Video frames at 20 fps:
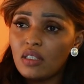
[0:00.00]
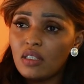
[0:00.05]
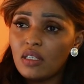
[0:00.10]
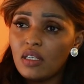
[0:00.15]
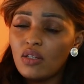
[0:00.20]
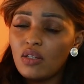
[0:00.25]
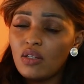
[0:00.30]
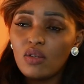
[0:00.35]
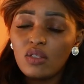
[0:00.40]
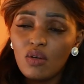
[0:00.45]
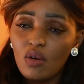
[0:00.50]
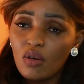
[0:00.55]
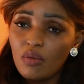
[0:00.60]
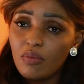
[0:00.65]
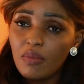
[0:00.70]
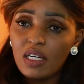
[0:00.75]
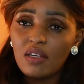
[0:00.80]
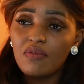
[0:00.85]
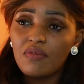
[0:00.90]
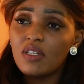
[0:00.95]
It does not
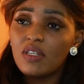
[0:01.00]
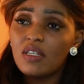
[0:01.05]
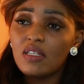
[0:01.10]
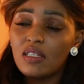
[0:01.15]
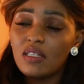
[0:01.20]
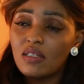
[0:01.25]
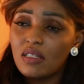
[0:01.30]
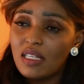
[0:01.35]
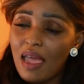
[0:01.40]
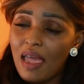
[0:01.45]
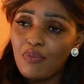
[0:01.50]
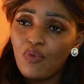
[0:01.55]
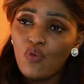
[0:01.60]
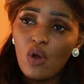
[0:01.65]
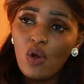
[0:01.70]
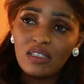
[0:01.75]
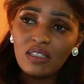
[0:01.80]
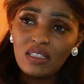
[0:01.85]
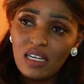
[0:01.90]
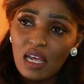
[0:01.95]
matter if it is type
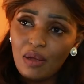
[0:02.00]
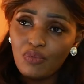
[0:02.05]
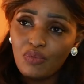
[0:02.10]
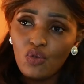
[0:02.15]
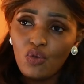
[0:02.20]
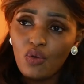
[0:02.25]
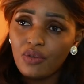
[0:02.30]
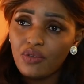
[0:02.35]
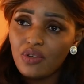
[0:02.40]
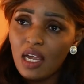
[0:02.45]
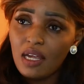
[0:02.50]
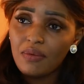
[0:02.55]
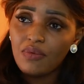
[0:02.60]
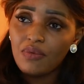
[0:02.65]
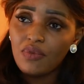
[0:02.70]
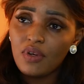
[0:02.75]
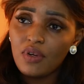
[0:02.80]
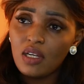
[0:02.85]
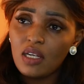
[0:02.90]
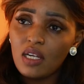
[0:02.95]
1, type 2, or type
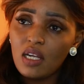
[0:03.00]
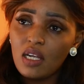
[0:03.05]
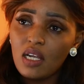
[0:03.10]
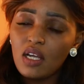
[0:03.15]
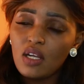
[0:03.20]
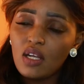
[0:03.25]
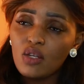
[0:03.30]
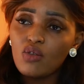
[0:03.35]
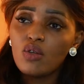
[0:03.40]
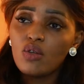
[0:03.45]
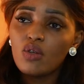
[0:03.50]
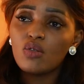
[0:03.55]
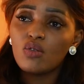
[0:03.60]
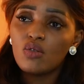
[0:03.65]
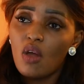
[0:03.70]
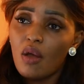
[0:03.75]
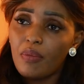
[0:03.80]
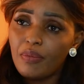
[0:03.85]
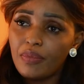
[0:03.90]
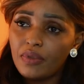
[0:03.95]
3. Just
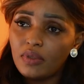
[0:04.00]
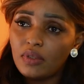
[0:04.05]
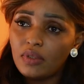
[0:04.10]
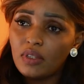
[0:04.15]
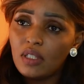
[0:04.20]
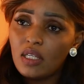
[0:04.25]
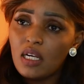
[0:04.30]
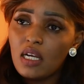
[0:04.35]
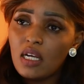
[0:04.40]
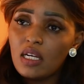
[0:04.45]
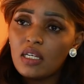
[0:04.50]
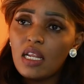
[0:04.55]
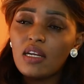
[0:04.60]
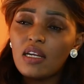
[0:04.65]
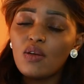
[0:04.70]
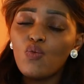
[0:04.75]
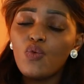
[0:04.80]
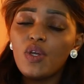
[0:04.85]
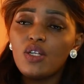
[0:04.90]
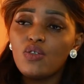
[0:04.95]
stop.
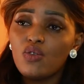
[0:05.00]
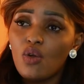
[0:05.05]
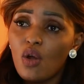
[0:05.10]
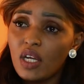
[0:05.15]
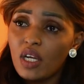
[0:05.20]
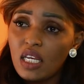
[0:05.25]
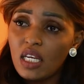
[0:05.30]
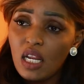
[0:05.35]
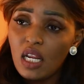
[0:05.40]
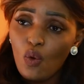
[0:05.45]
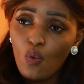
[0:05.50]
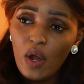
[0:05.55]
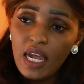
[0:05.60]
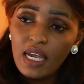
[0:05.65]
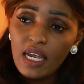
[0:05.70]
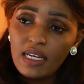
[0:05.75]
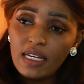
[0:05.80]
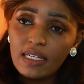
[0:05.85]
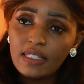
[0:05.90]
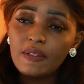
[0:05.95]
Then we talk in a
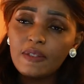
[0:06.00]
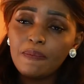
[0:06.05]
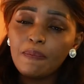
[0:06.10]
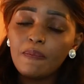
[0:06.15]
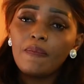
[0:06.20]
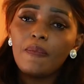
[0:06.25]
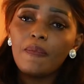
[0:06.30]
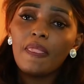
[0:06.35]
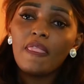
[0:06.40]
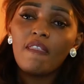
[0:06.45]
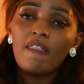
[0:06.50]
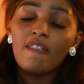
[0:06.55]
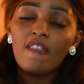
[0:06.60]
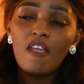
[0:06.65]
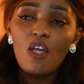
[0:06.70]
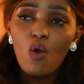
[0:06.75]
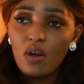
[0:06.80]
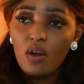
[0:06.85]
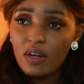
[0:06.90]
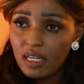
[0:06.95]
way that
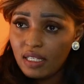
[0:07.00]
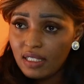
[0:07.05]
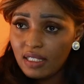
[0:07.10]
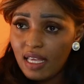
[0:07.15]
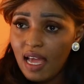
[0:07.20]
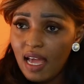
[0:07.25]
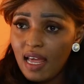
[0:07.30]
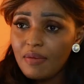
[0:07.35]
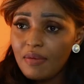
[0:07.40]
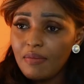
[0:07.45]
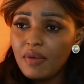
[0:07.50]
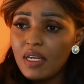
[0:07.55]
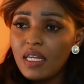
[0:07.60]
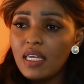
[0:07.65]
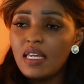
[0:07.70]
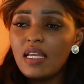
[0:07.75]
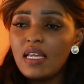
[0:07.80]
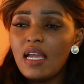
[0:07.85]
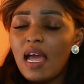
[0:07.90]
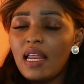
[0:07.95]
they understand
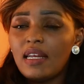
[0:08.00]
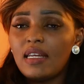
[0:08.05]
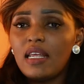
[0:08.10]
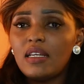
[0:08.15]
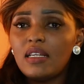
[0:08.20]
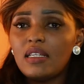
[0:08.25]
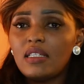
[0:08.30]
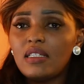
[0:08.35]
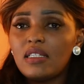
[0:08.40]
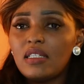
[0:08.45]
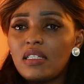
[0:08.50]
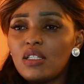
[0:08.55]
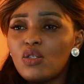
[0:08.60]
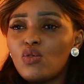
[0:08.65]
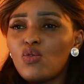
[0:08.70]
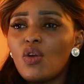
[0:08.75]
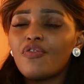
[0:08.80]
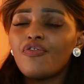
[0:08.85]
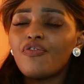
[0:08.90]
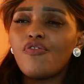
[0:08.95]
me, and then it's
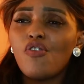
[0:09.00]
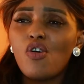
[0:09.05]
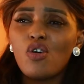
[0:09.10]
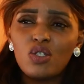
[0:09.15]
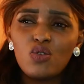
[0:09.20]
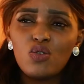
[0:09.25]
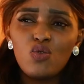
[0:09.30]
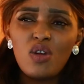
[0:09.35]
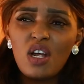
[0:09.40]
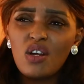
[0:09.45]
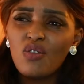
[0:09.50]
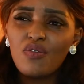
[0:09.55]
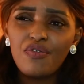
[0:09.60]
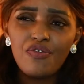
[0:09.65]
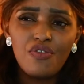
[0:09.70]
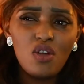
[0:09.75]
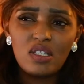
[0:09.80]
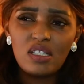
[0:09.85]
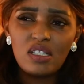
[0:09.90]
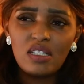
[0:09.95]
not forced. You cannot
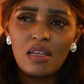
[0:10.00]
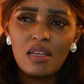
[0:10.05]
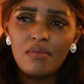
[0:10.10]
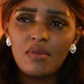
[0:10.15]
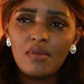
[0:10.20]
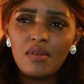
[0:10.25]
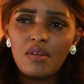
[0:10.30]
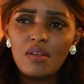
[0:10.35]
force them.